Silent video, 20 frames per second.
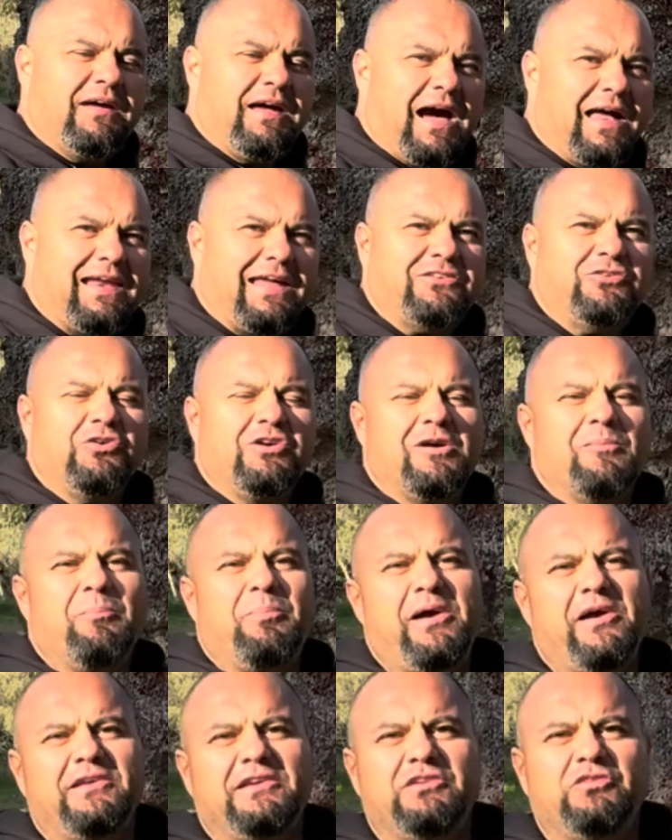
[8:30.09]
I like to
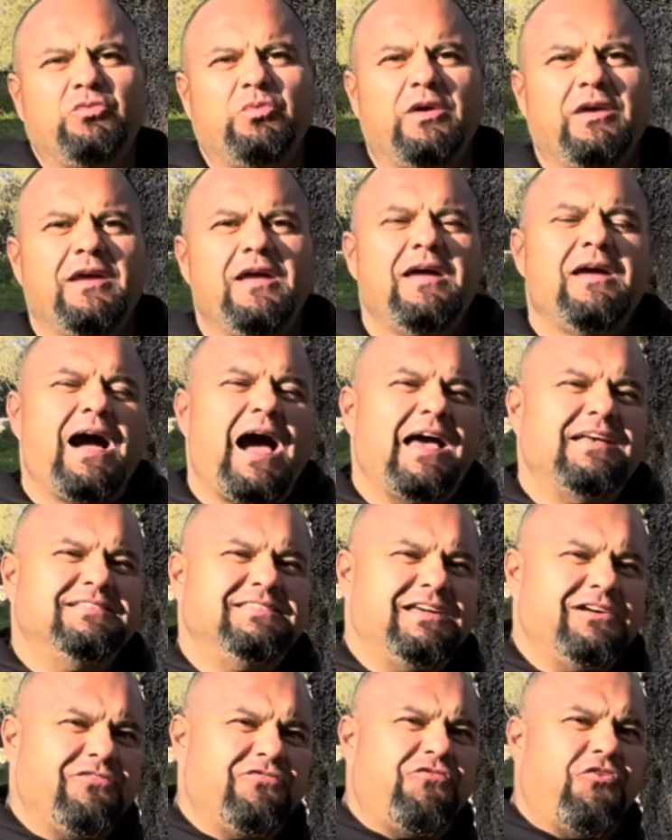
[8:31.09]
compare this with
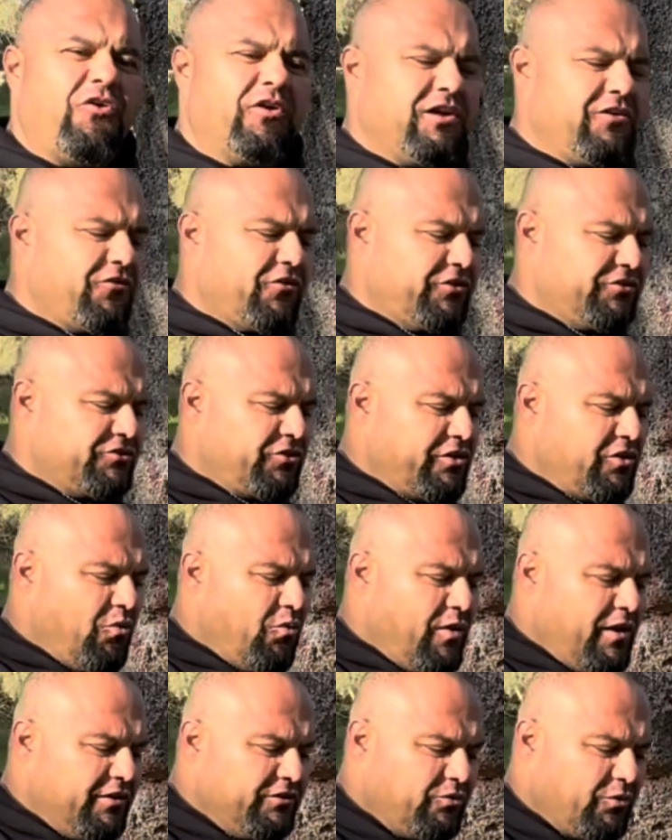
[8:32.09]
Isaiah 40 verse
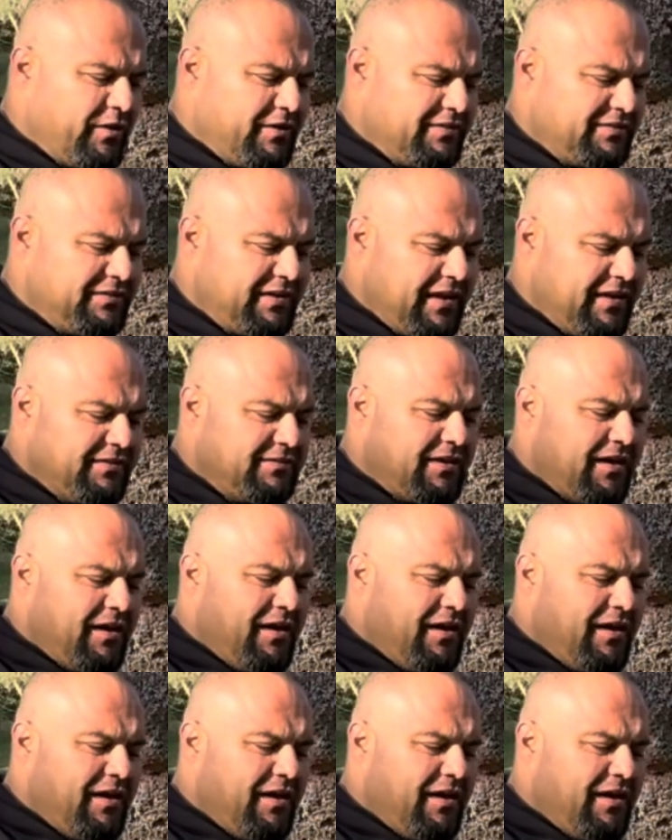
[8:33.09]
31, where it says,